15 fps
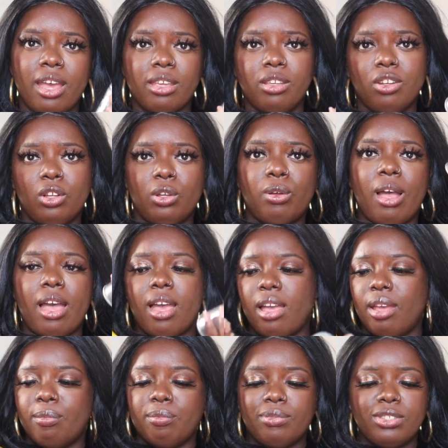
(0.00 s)
You know,
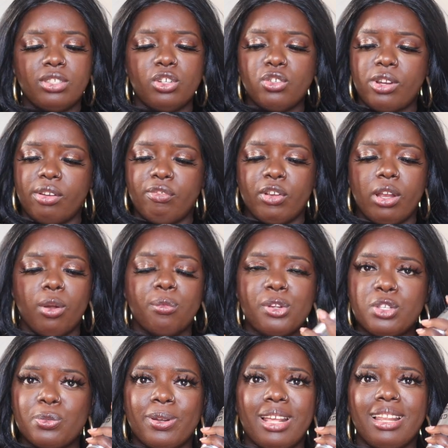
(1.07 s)
I'm still trying to figure out
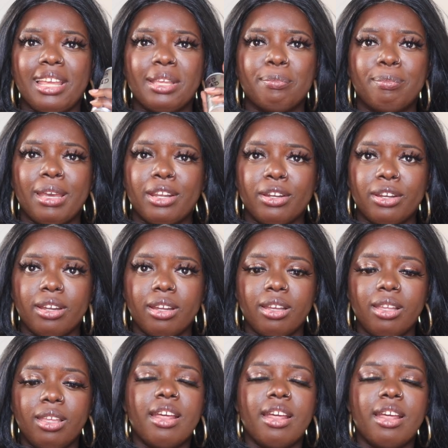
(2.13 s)
which one I like better.